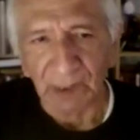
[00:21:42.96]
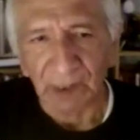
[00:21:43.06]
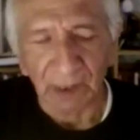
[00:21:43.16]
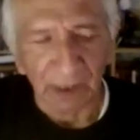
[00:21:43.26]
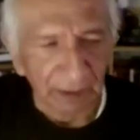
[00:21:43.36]

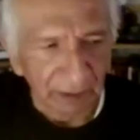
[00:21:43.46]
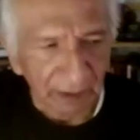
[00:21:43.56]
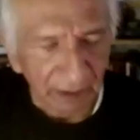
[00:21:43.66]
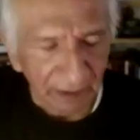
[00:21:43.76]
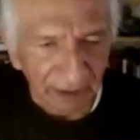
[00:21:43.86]

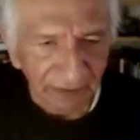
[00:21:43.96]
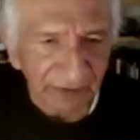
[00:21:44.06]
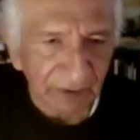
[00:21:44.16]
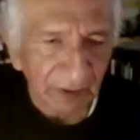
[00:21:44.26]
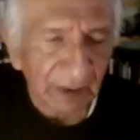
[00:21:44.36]
and I
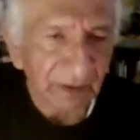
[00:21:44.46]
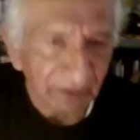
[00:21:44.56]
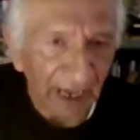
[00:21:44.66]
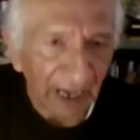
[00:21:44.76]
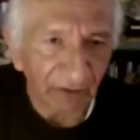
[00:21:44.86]
said
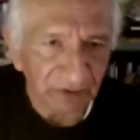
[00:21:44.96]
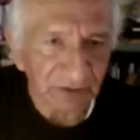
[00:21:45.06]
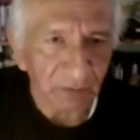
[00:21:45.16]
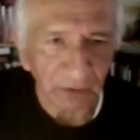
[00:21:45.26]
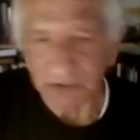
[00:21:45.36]
the
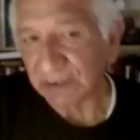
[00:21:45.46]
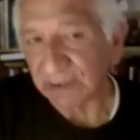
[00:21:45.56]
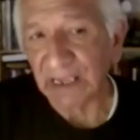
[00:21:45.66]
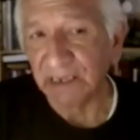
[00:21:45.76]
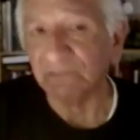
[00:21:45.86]
average
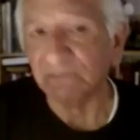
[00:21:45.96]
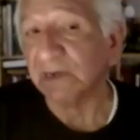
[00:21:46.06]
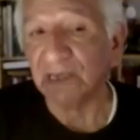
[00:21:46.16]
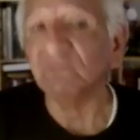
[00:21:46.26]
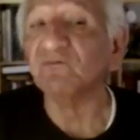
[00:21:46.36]
person can't
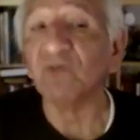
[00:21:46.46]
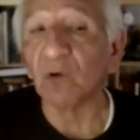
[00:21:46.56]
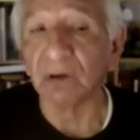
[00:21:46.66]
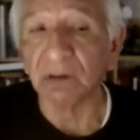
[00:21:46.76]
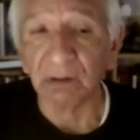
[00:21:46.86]
even name
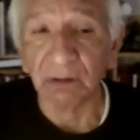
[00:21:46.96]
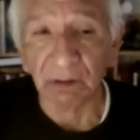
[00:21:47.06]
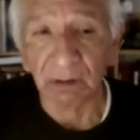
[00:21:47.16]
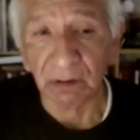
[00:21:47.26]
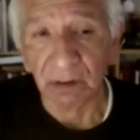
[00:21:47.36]
4,
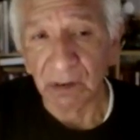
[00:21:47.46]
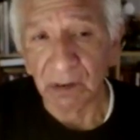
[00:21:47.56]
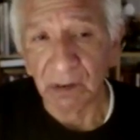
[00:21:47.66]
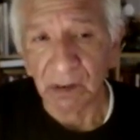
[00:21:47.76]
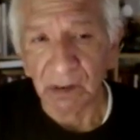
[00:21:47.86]

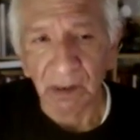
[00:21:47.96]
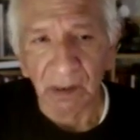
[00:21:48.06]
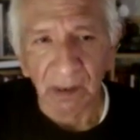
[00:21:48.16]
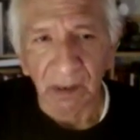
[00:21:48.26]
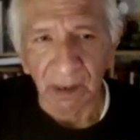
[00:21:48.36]

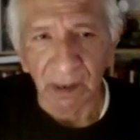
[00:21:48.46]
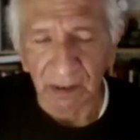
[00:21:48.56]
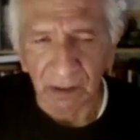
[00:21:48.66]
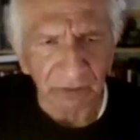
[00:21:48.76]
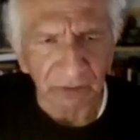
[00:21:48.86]

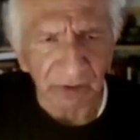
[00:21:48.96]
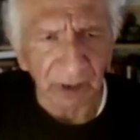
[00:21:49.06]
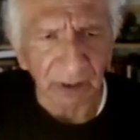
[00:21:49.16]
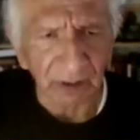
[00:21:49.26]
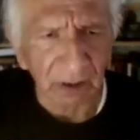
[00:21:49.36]
and he was
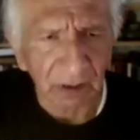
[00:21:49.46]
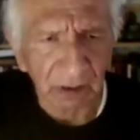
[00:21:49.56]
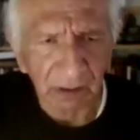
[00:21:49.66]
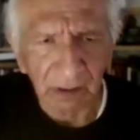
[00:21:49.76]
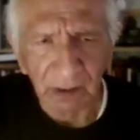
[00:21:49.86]
like,
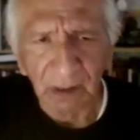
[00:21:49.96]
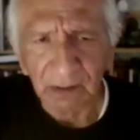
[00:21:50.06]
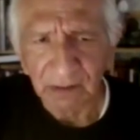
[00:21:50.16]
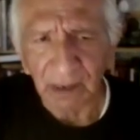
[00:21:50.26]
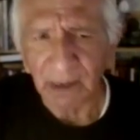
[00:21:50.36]

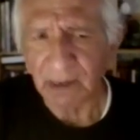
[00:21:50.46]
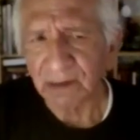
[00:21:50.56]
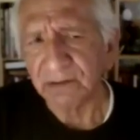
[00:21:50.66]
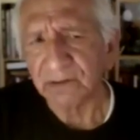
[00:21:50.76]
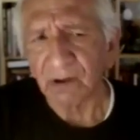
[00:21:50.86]
"The
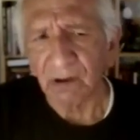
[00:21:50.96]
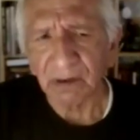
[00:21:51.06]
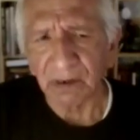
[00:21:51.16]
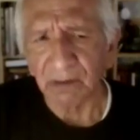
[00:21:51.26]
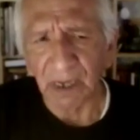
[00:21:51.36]
heck are you
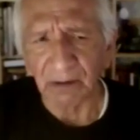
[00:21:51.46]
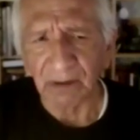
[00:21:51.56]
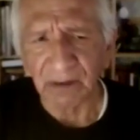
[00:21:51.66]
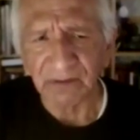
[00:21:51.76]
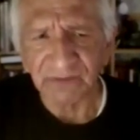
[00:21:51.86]
talking
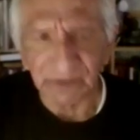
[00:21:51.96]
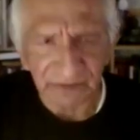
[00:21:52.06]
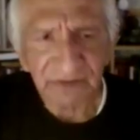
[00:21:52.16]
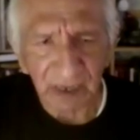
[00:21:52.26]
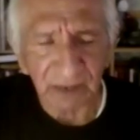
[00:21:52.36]
about?
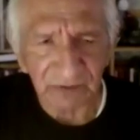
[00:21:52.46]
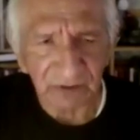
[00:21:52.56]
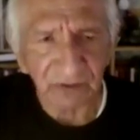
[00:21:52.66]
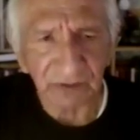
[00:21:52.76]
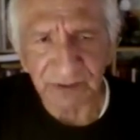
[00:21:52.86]
6
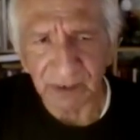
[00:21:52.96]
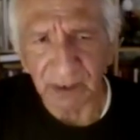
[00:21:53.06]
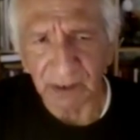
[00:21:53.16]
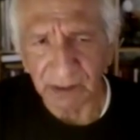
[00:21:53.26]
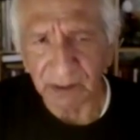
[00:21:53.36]
types of
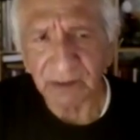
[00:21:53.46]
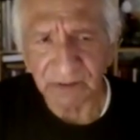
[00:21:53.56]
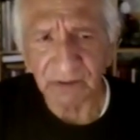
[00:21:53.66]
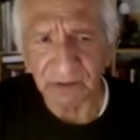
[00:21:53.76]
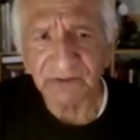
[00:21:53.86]
Christianity?" And I
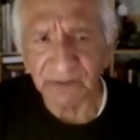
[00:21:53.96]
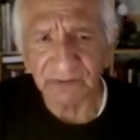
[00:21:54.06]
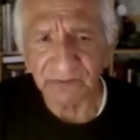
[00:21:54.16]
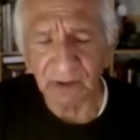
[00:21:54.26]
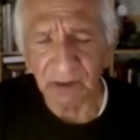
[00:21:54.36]
said, "There's
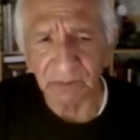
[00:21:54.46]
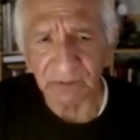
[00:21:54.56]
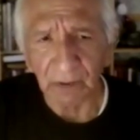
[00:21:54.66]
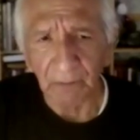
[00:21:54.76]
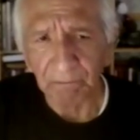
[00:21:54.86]
6 types."